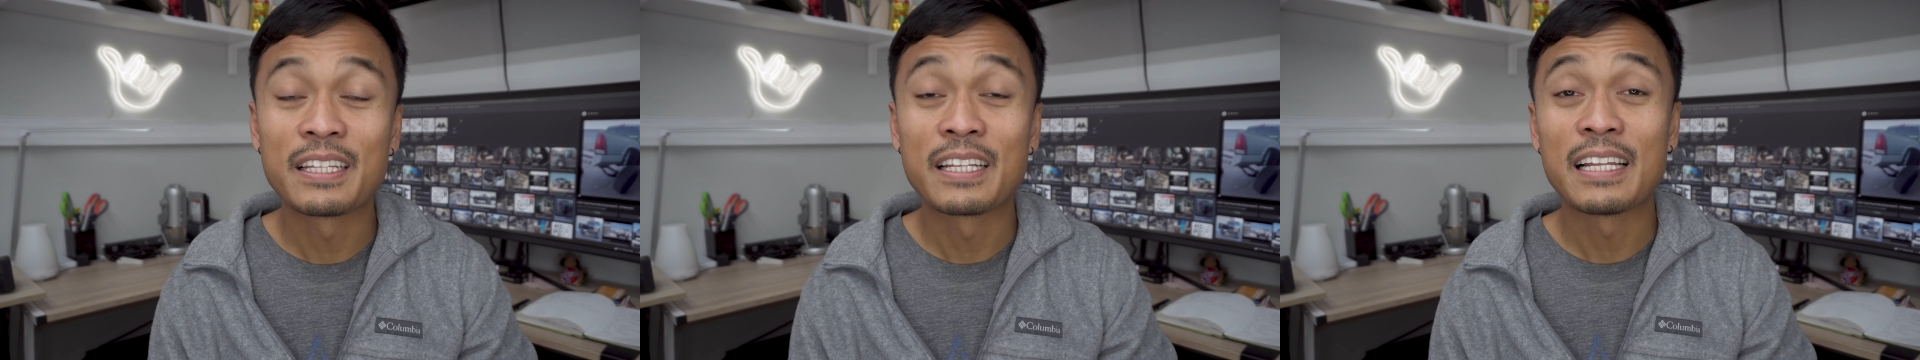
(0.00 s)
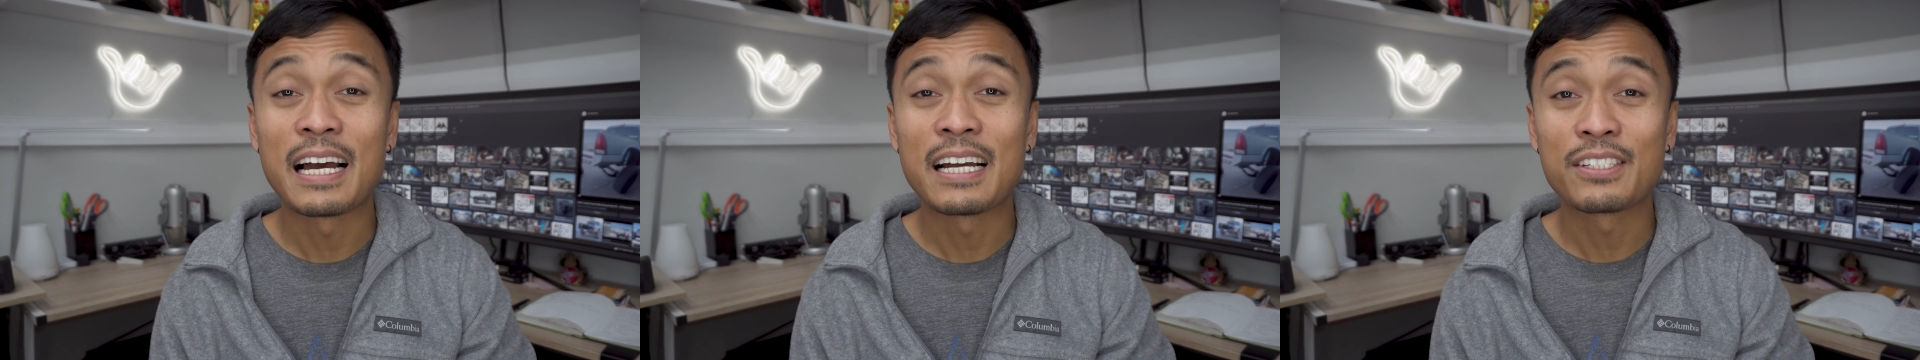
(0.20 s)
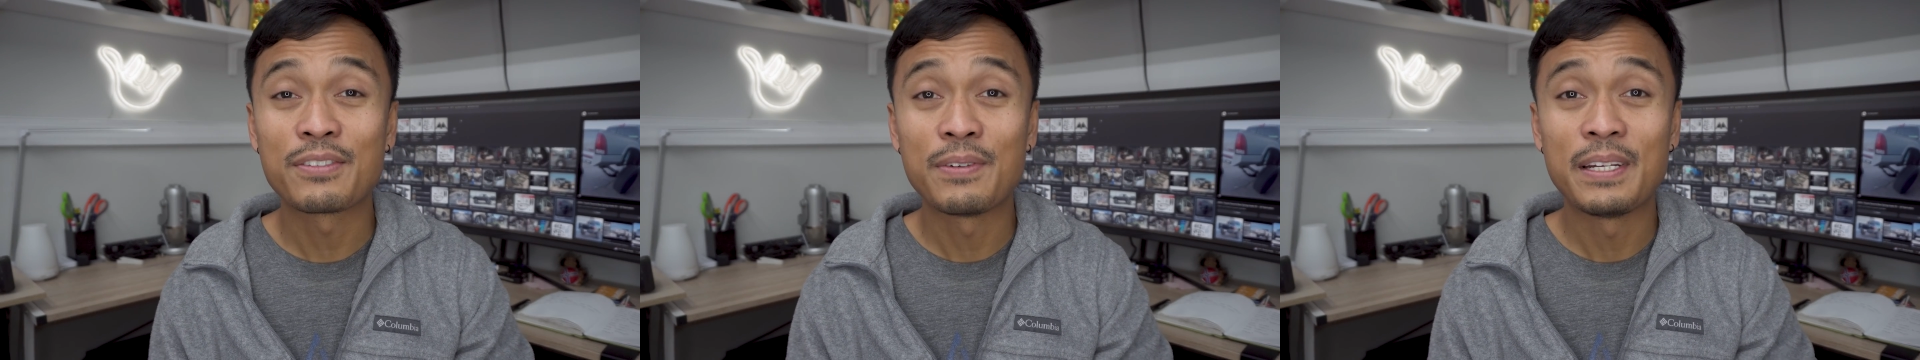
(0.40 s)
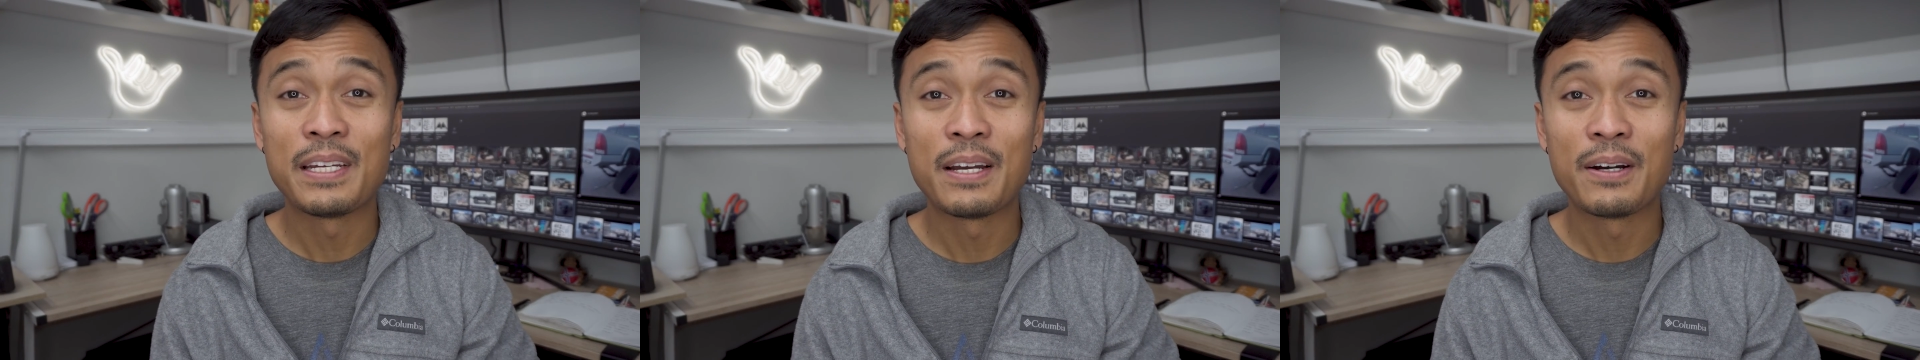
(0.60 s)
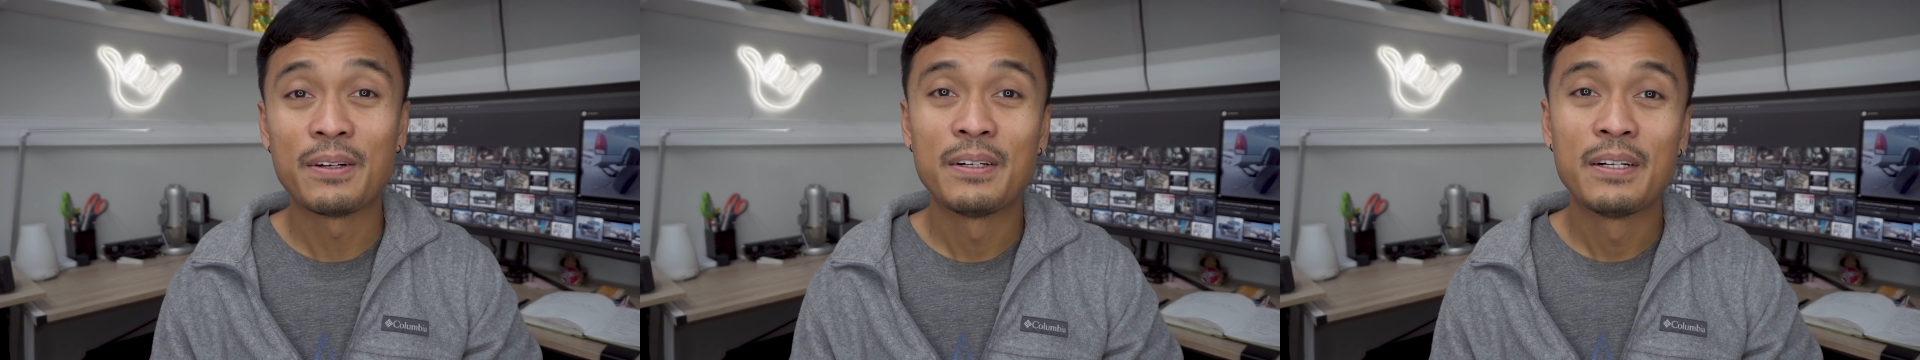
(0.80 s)
in the last
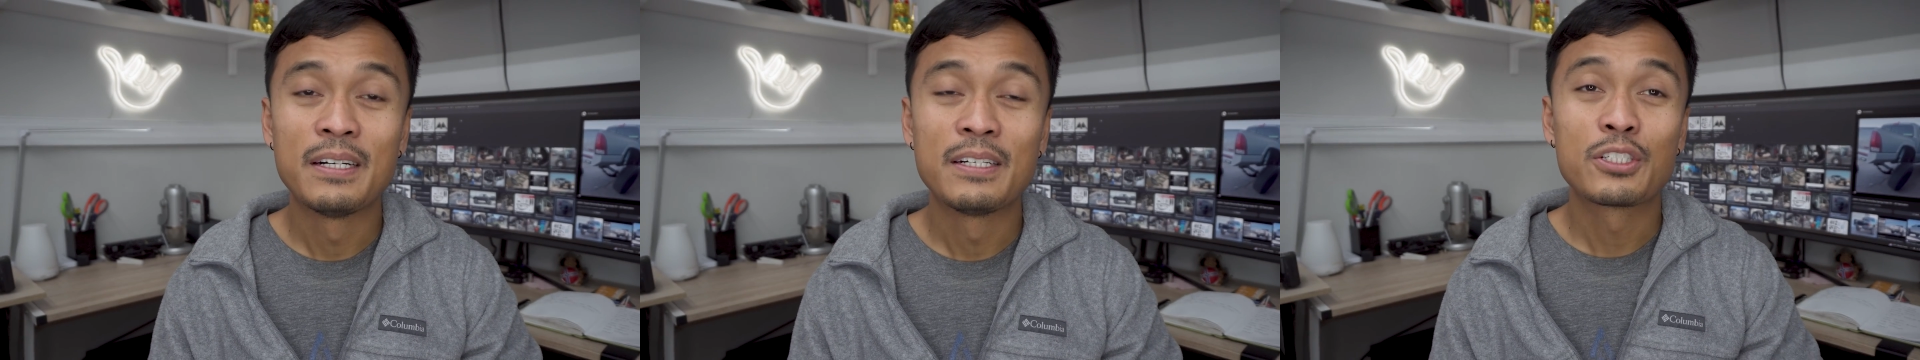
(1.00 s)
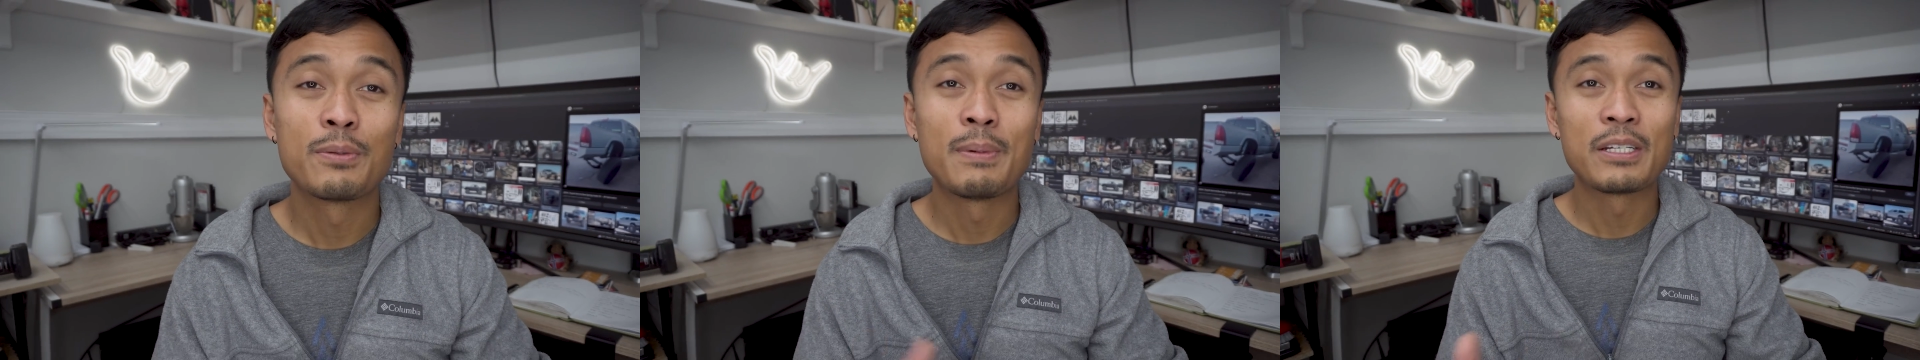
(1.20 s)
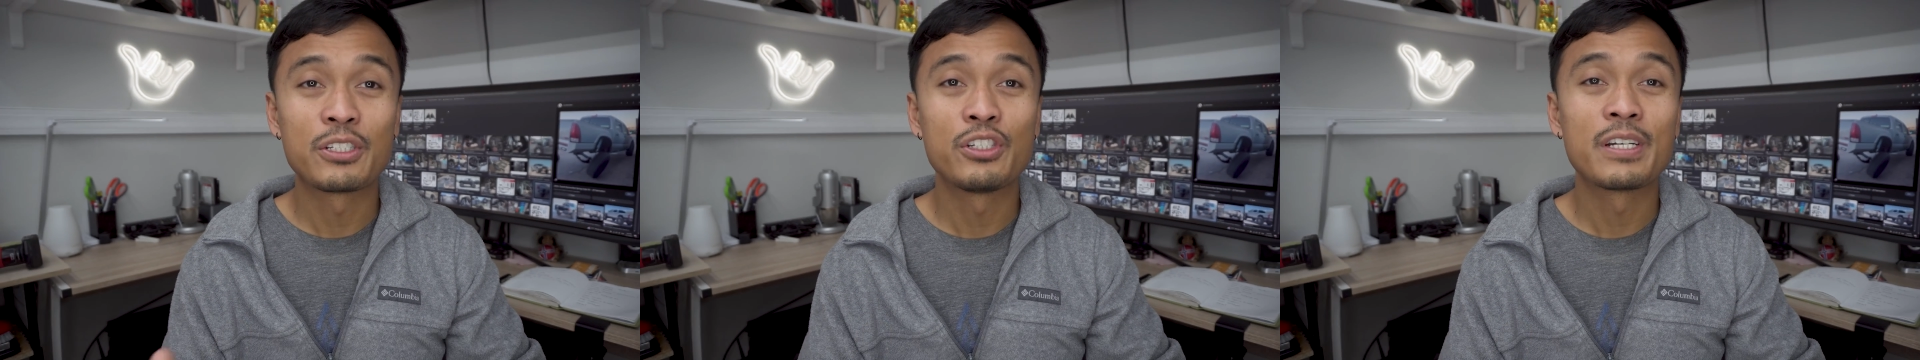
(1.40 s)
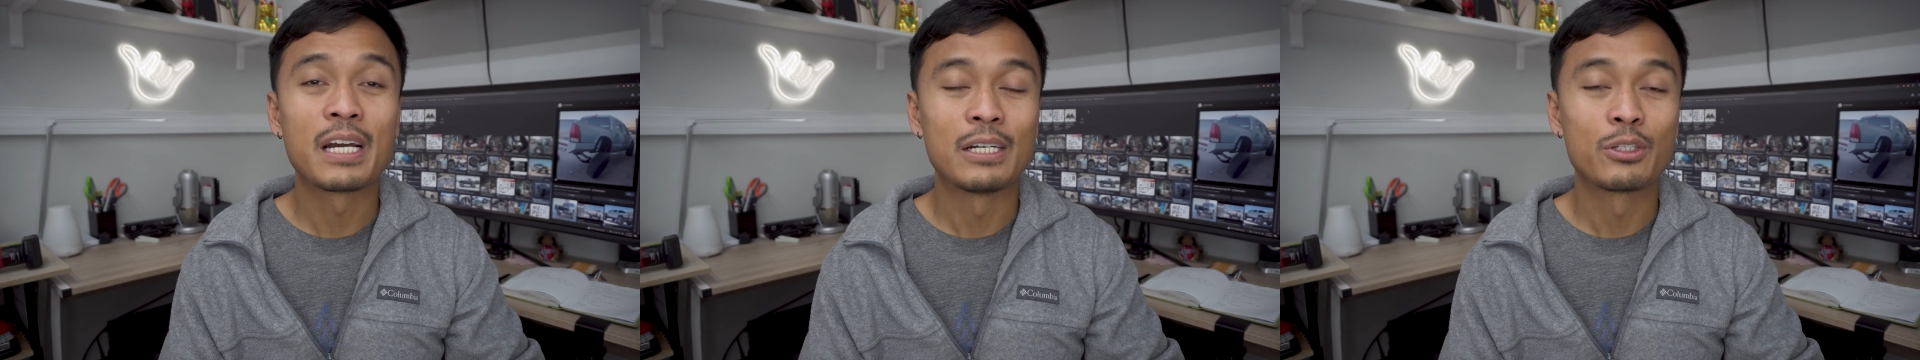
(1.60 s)
video. So make sure you